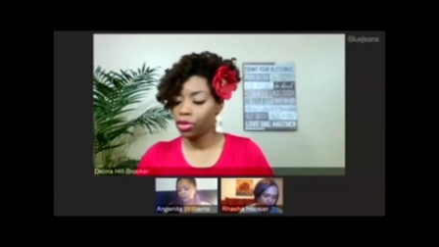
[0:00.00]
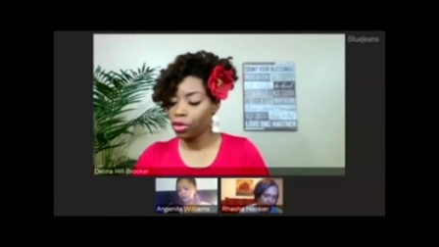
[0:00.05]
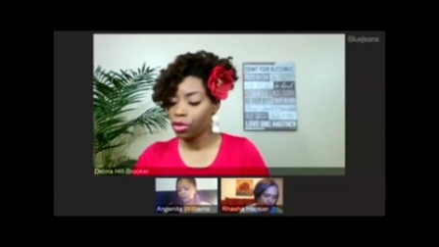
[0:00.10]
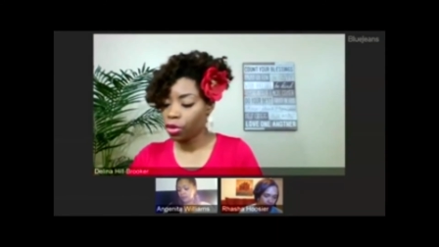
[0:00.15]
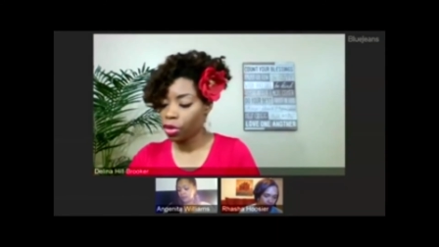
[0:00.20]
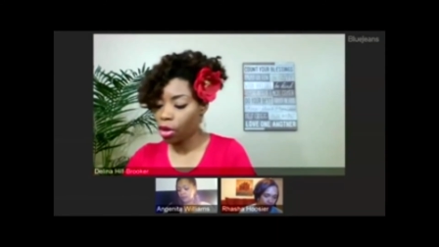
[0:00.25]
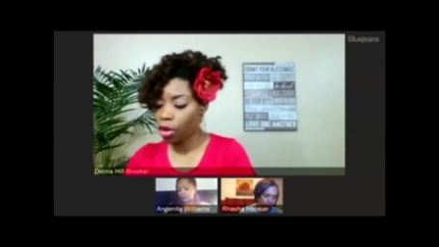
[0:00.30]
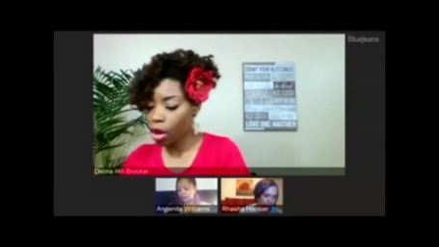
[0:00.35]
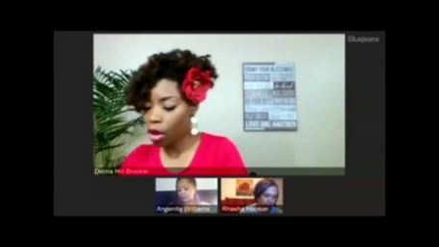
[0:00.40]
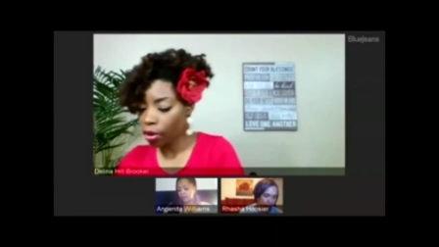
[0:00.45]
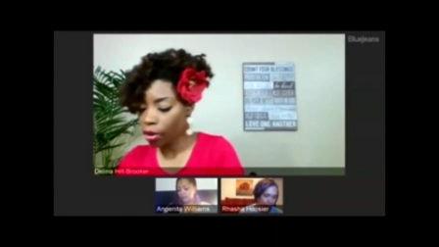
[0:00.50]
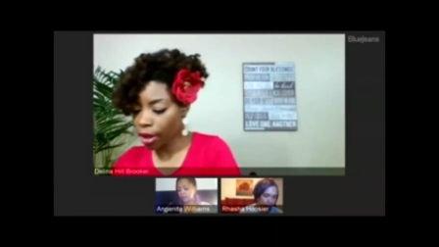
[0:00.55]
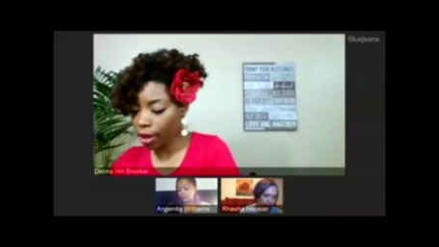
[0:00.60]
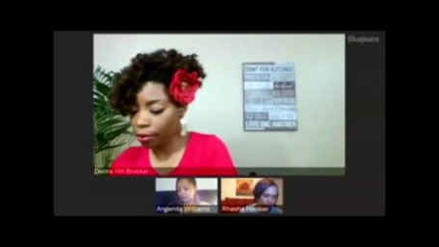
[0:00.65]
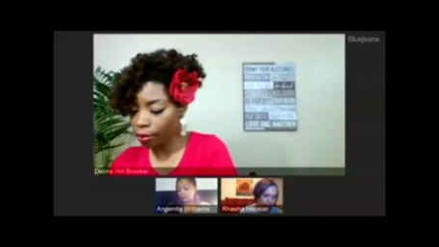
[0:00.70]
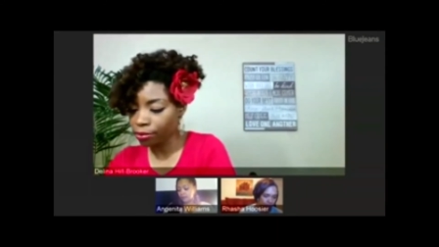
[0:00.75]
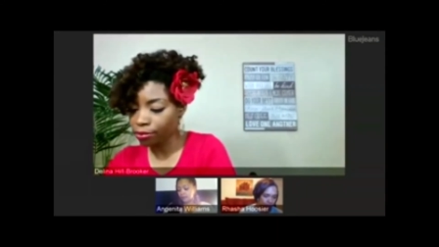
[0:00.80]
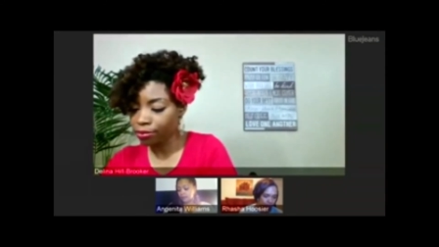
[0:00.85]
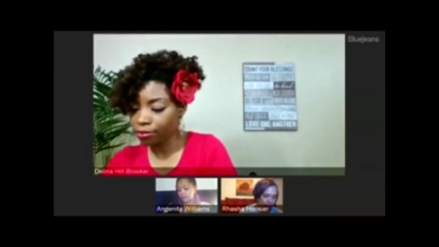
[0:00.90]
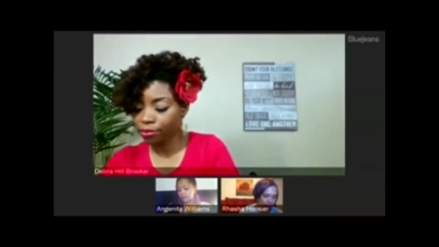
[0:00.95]
Okay.
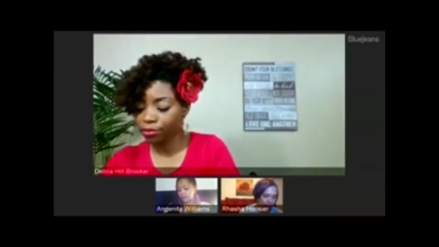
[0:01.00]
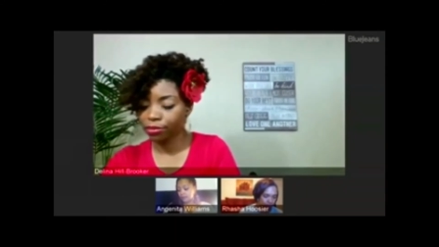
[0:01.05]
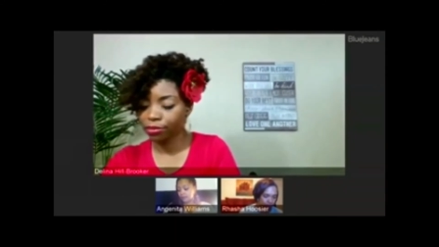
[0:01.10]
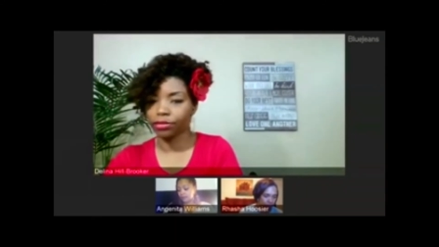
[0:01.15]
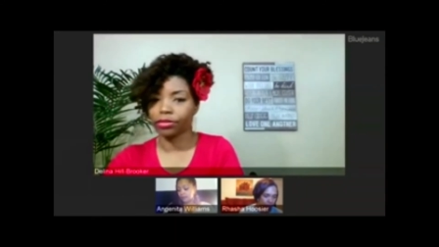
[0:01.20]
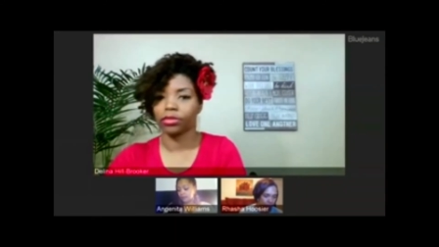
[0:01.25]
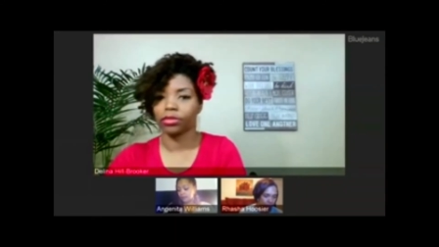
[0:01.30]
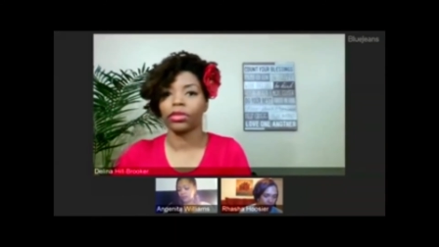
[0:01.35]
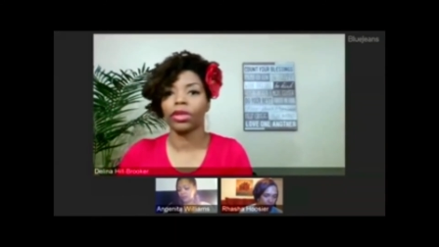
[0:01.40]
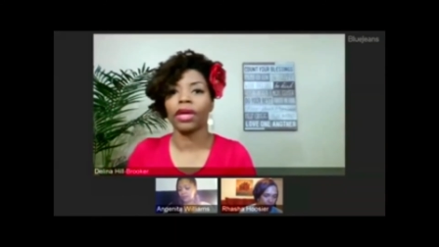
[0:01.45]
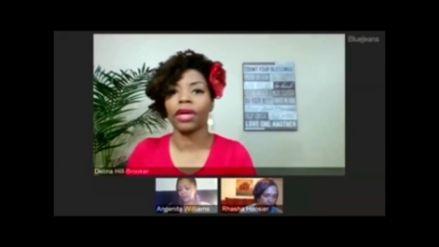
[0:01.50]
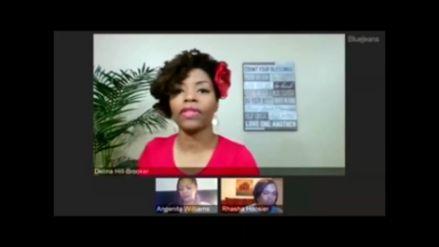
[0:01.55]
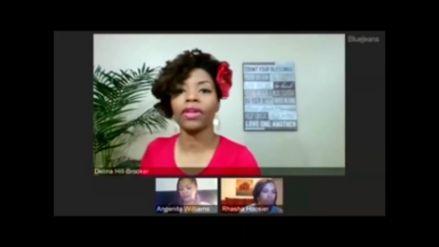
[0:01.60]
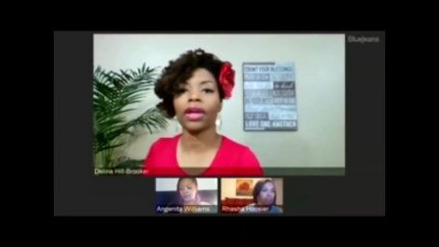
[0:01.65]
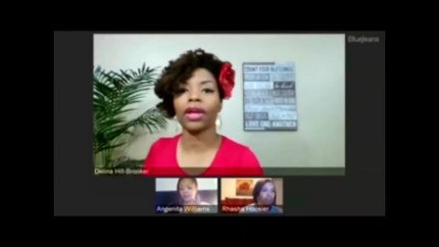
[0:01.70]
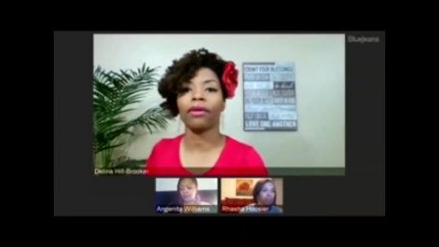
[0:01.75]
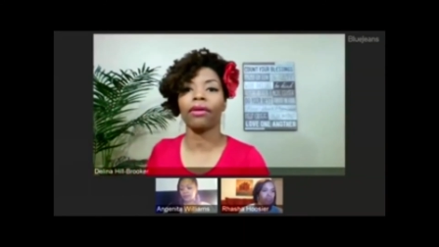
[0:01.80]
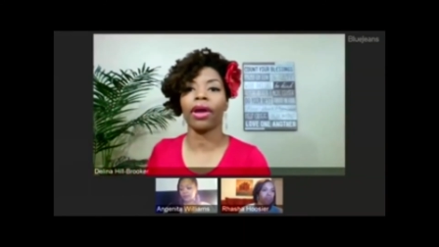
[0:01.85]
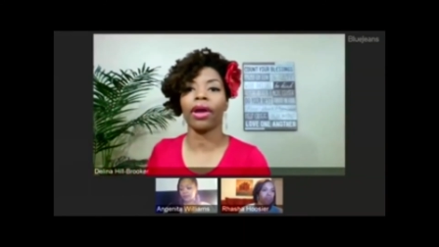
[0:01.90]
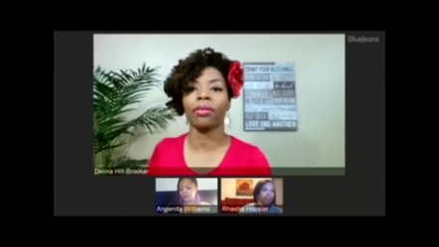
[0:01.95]
I think I
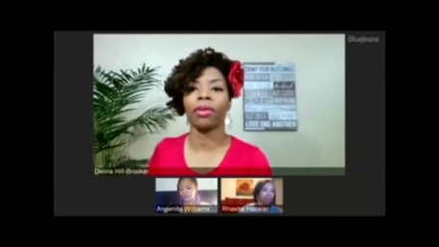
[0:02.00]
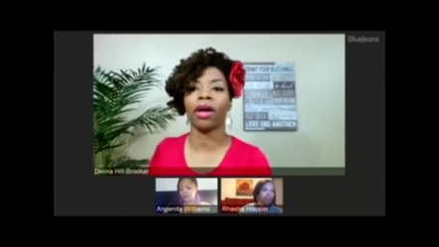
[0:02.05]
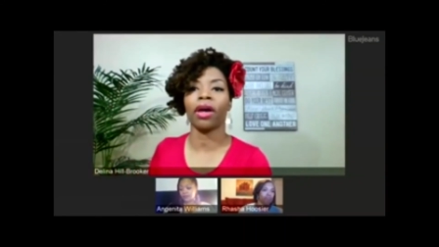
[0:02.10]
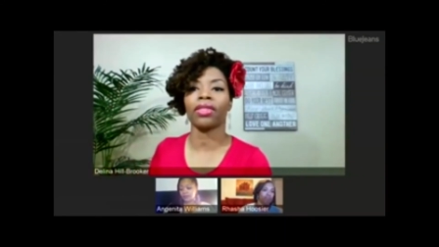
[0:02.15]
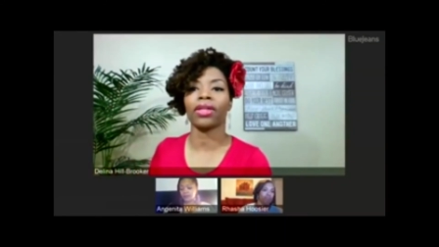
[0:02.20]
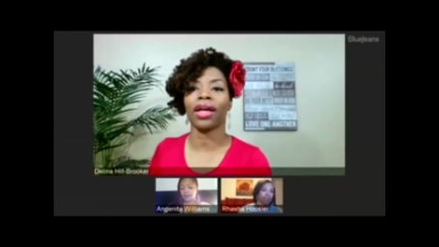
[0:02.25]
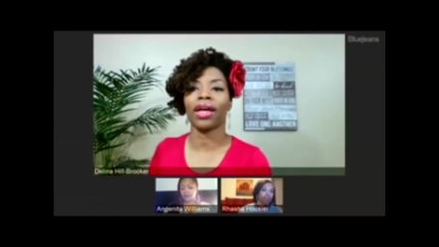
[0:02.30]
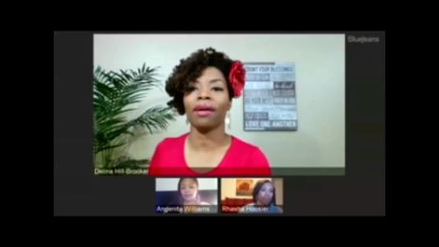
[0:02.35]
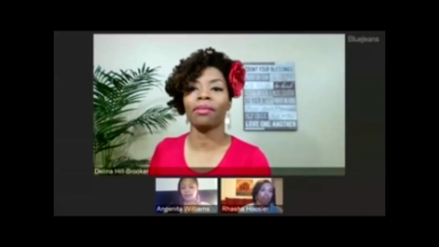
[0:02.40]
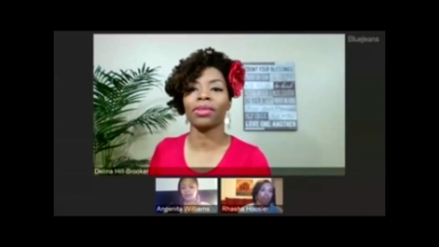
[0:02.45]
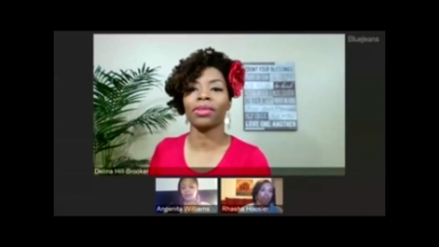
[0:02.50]
grabbed all the comments.